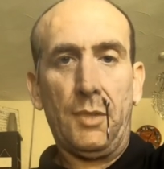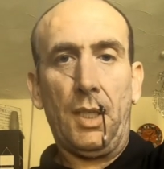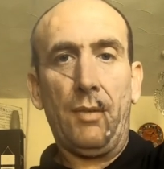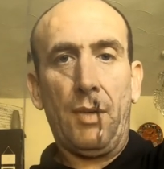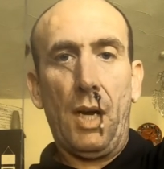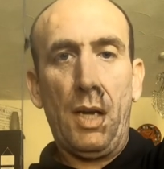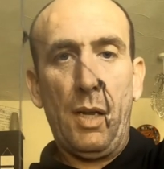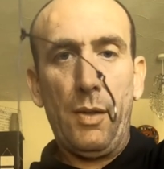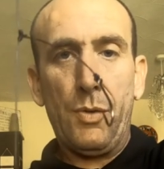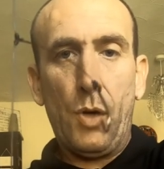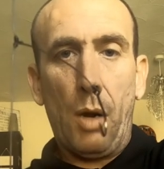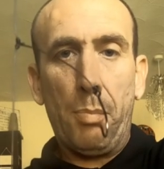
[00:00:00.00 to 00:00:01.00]
you've got
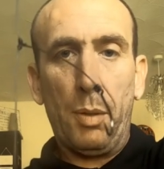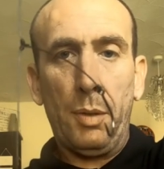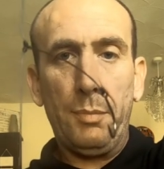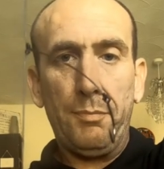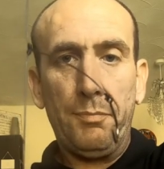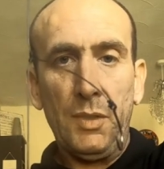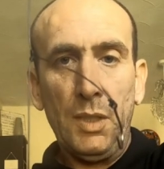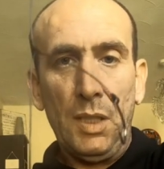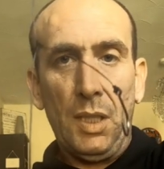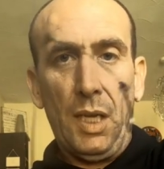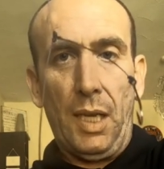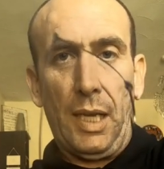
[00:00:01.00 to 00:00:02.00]
another dropper.
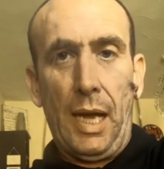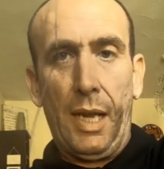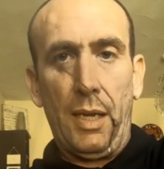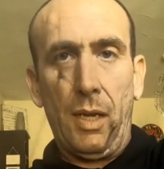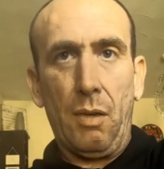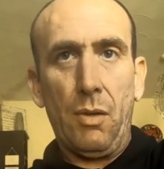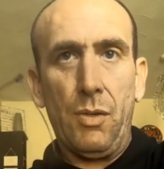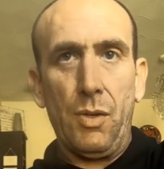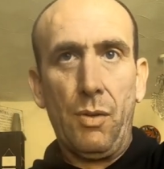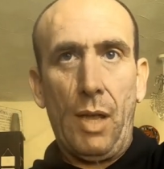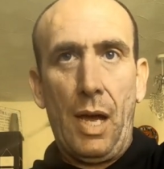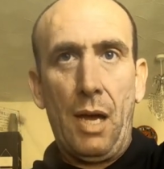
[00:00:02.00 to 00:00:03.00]
And again, you can
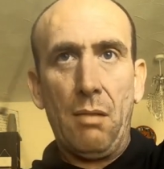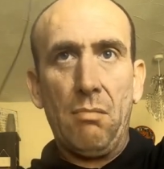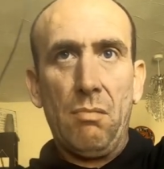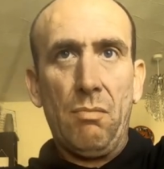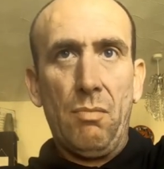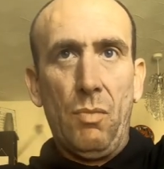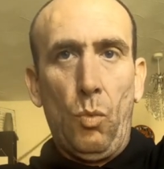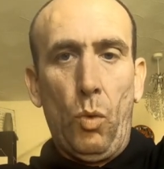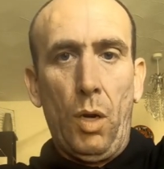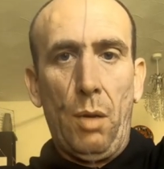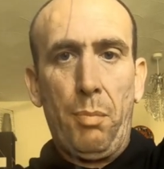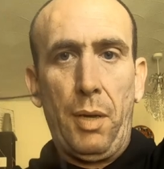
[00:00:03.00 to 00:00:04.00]
do that
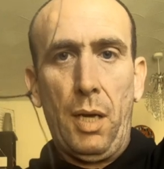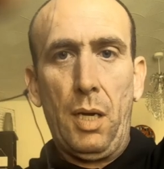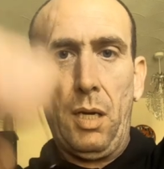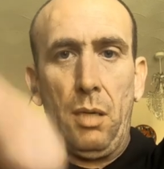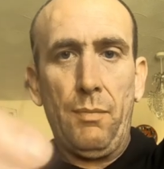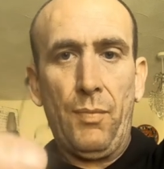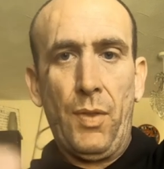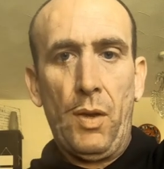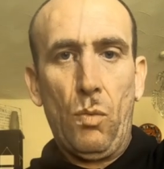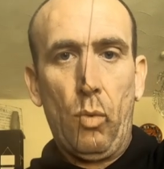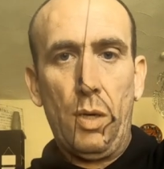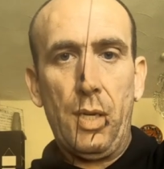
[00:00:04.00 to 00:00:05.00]
one up here,
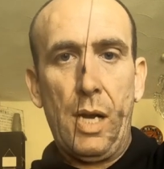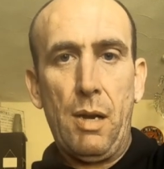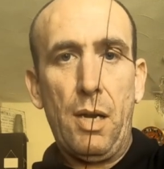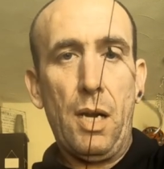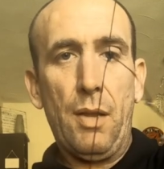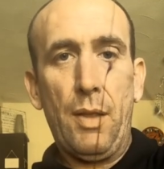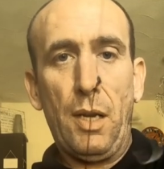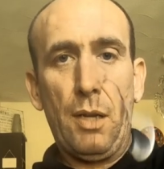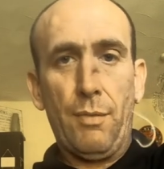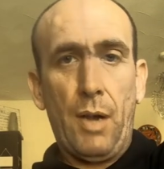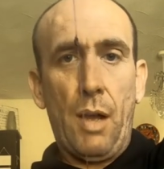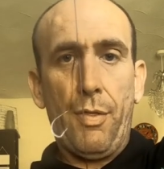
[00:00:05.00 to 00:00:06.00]
one down here, then
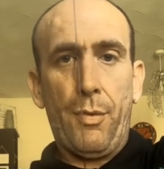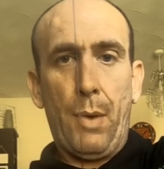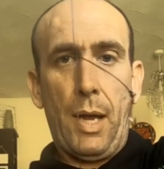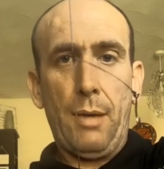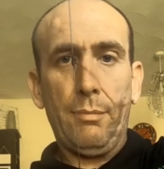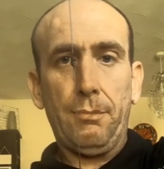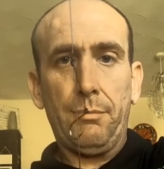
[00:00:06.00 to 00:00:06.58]
you've got three.